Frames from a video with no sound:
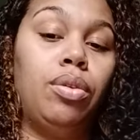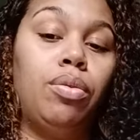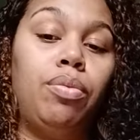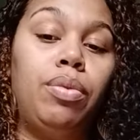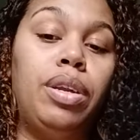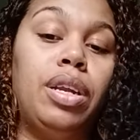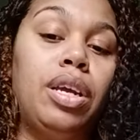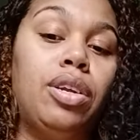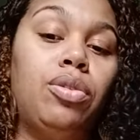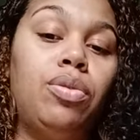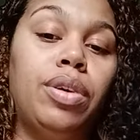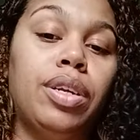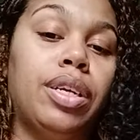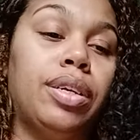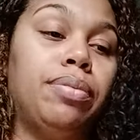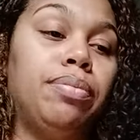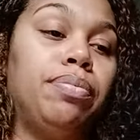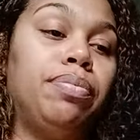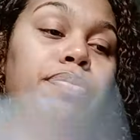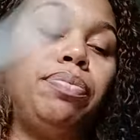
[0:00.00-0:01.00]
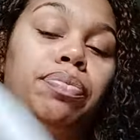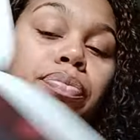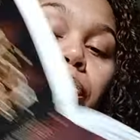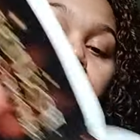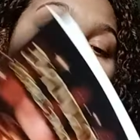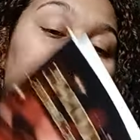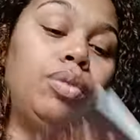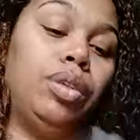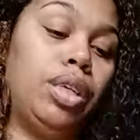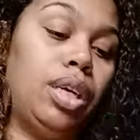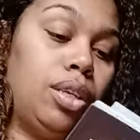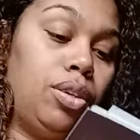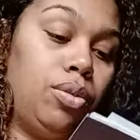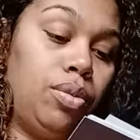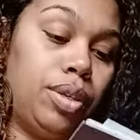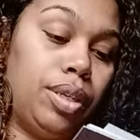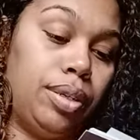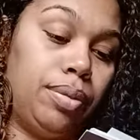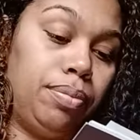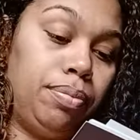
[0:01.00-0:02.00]
We're not doing it. We're not
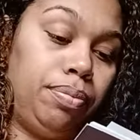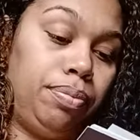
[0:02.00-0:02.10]
doing it.